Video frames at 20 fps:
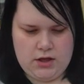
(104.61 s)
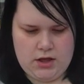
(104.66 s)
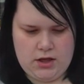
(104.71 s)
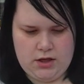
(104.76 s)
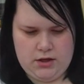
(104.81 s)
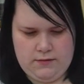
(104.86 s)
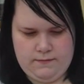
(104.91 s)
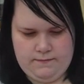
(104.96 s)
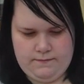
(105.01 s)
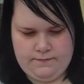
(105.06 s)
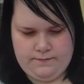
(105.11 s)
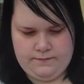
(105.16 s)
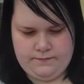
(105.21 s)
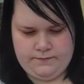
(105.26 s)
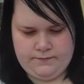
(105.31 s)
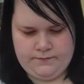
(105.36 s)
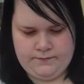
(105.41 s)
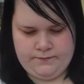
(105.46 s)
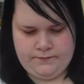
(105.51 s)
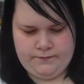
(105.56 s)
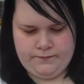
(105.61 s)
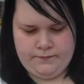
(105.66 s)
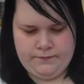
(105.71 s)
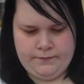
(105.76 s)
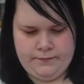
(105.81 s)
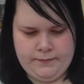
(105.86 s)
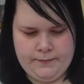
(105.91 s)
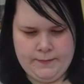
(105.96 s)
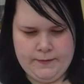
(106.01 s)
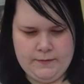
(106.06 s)

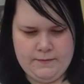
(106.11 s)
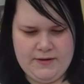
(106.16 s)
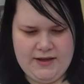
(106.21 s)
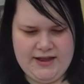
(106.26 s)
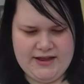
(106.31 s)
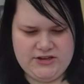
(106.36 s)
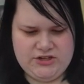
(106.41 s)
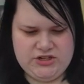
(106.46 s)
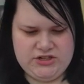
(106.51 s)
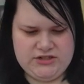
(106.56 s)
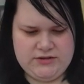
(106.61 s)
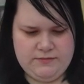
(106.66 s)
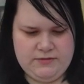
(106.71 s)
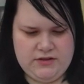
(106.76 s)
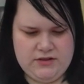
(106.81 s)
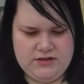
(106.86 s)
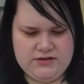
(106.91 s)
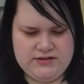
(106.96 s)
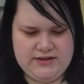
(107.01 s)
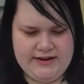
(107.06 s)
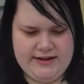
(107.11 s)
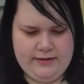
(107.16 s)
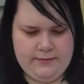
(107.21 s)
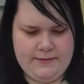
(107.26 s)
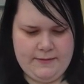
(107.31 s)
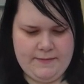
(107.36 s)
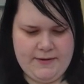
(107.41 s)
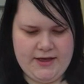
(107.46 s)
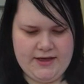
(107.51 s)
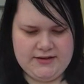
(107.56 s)
But yeah, it's just something that's a little
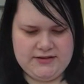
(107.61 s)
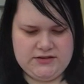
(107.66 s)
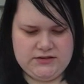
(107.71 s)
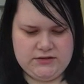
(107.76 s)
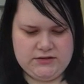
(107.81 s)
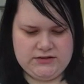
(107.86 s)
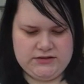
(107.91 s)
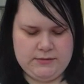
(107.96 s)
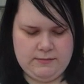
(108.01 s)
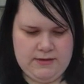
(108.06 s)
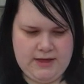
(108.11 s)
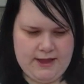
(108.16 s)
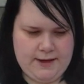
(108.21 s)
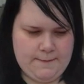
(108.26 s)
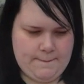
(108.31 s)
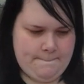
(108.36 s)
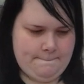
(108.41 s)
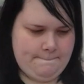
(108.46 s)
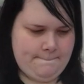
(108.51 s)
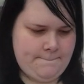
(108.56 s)
bit personal to me.